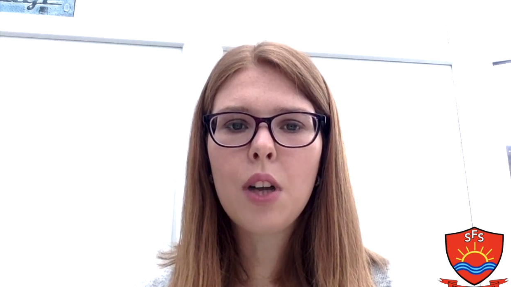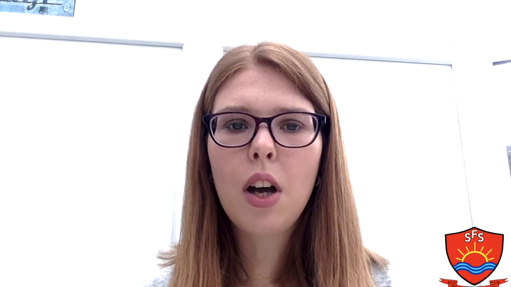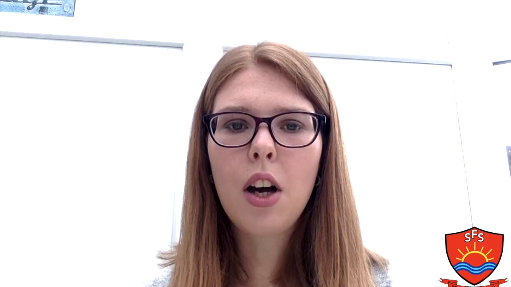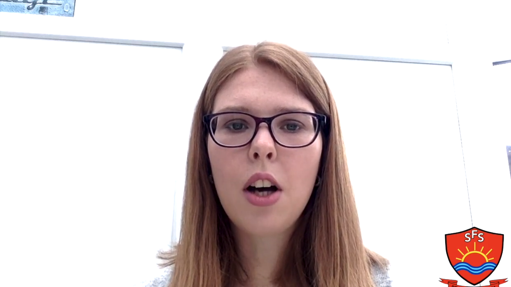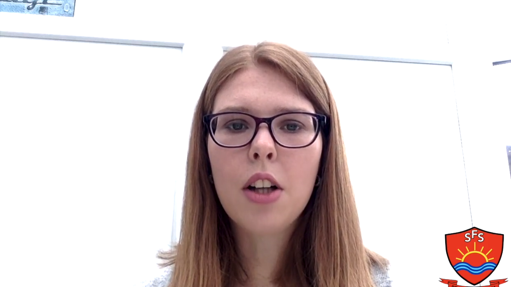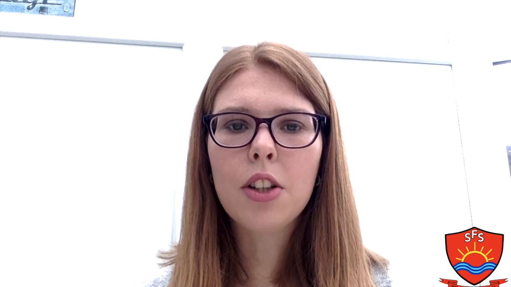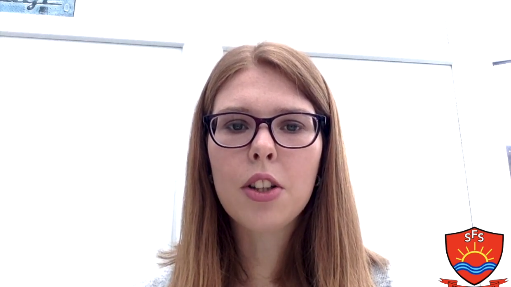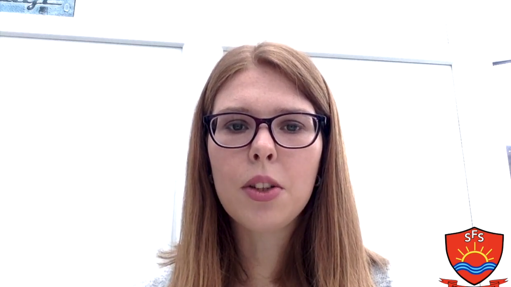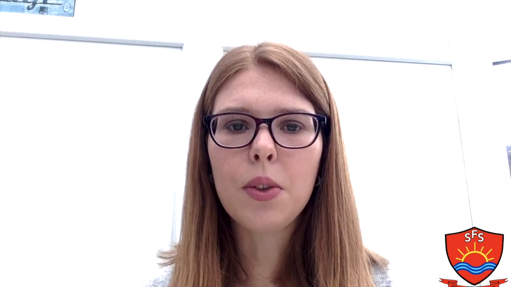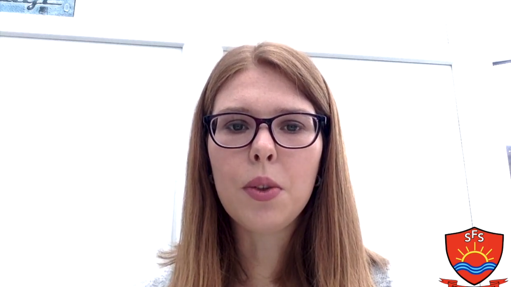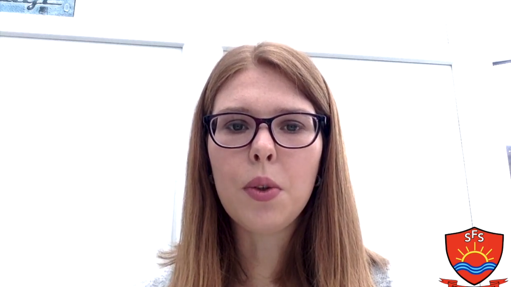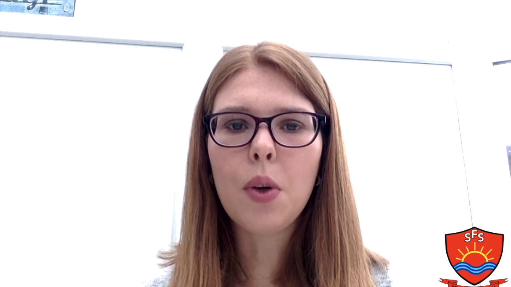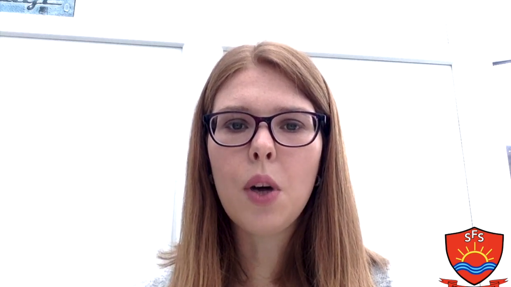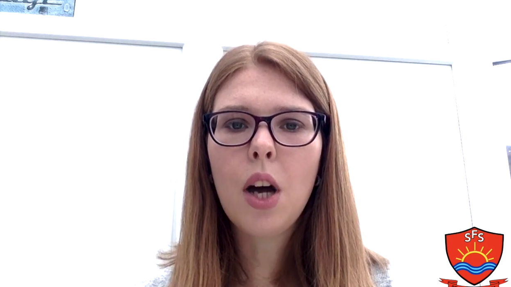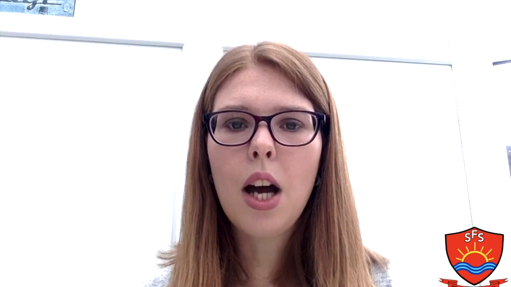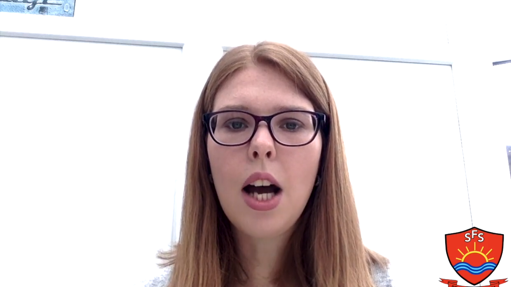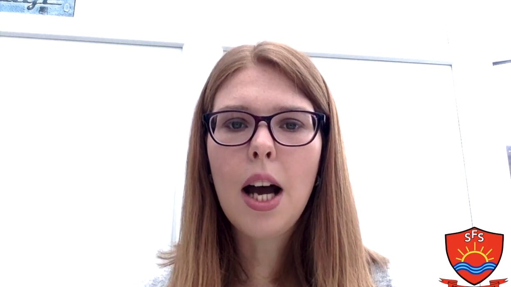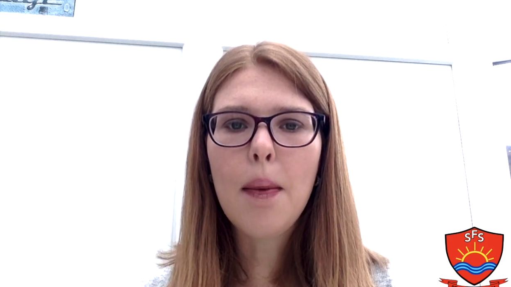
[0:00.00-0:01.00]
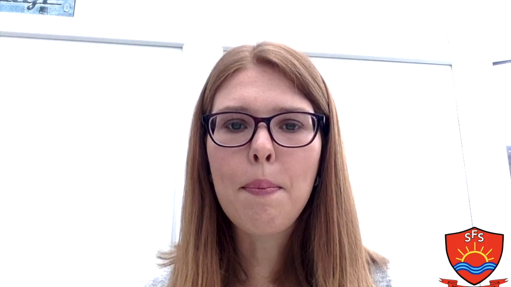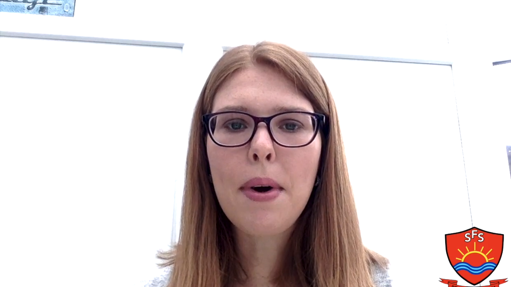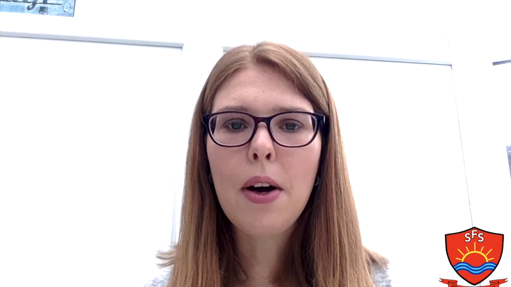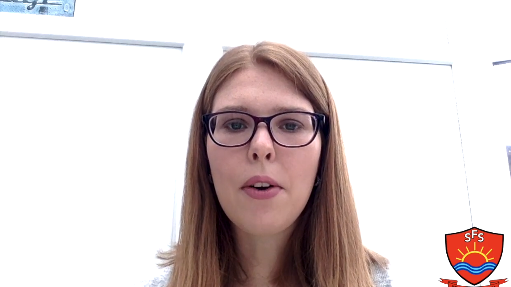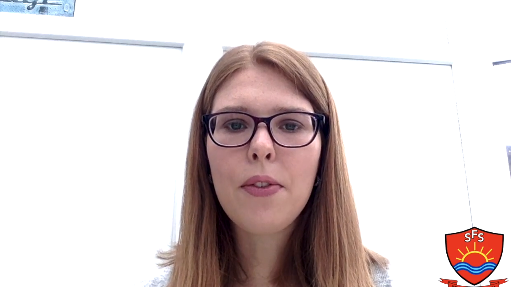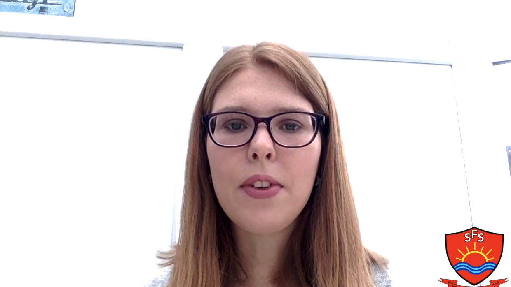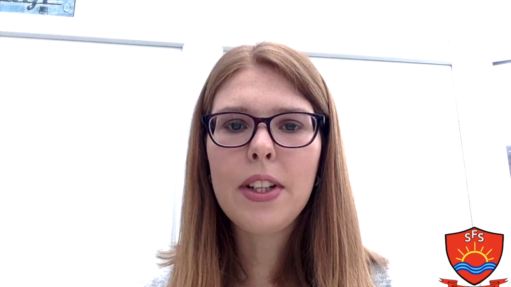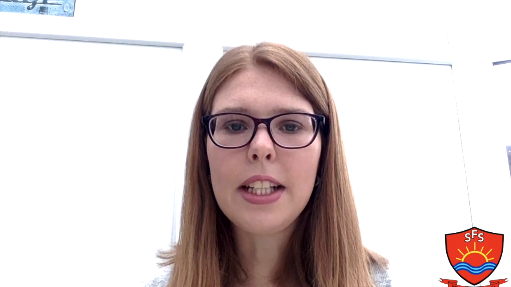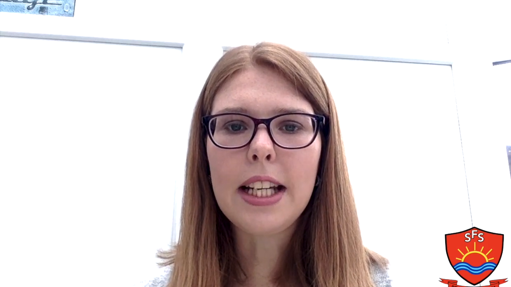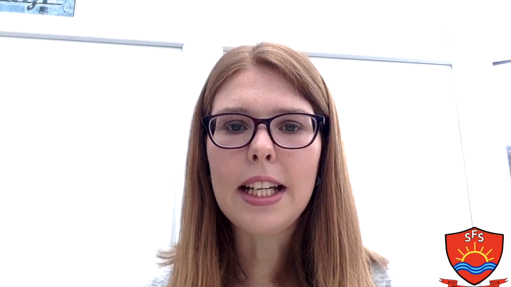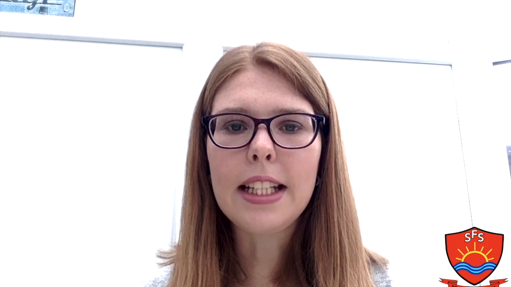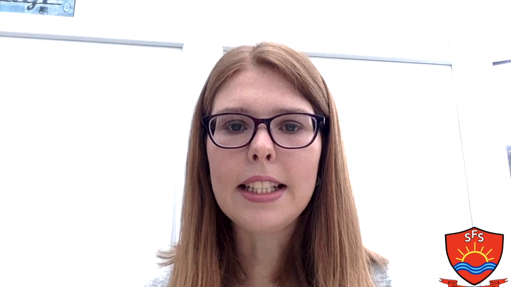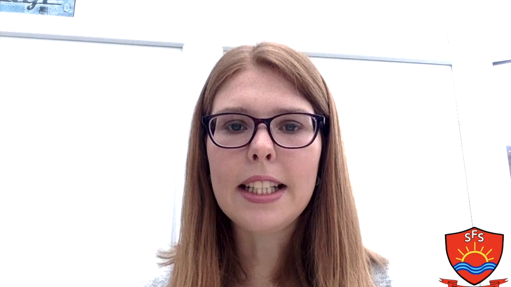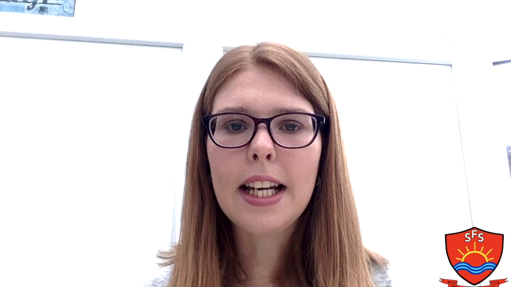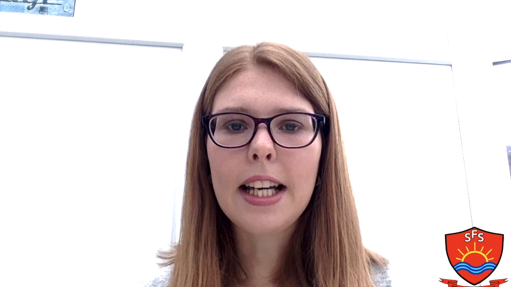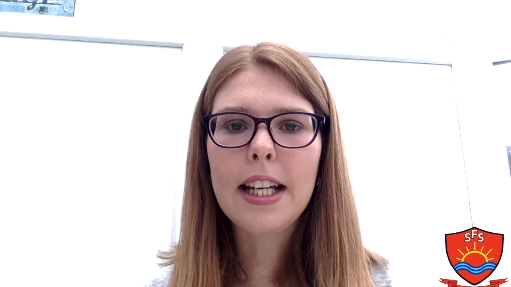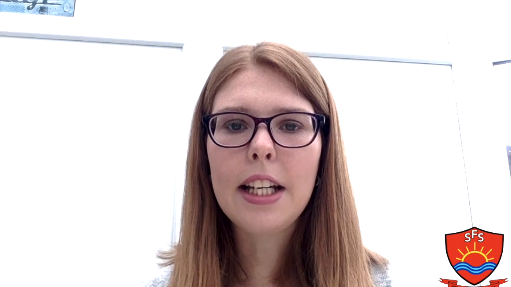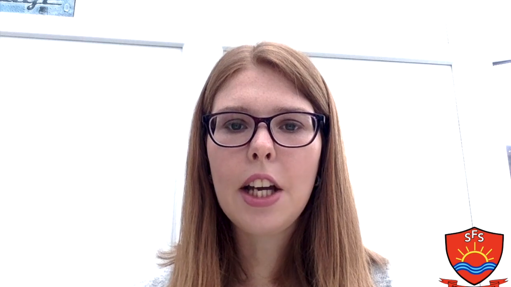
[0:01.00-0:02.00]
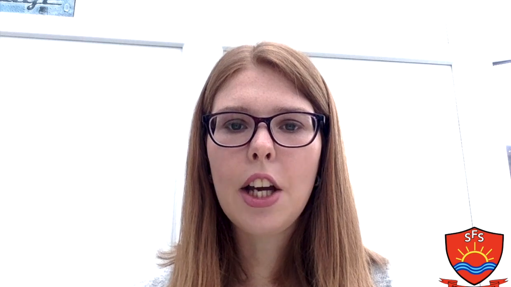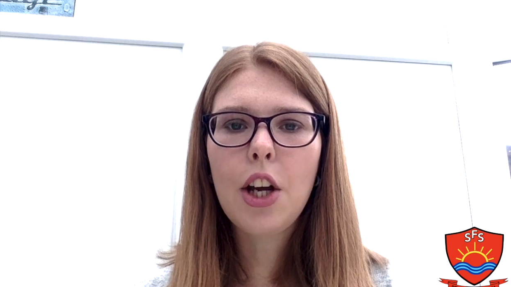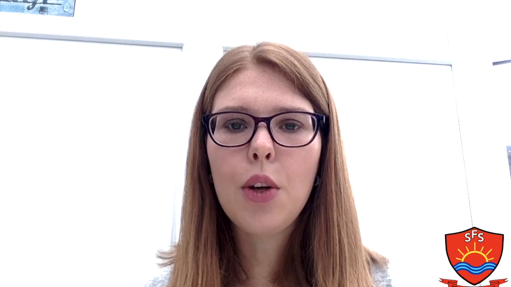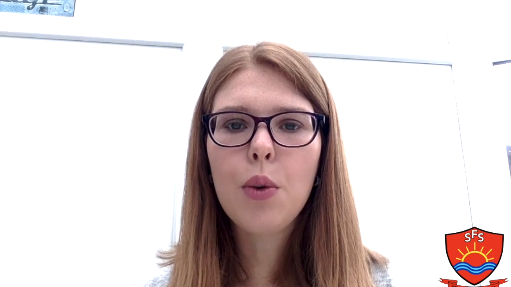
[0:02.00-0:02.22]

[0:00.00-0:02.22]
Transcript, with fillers: article about VE Day,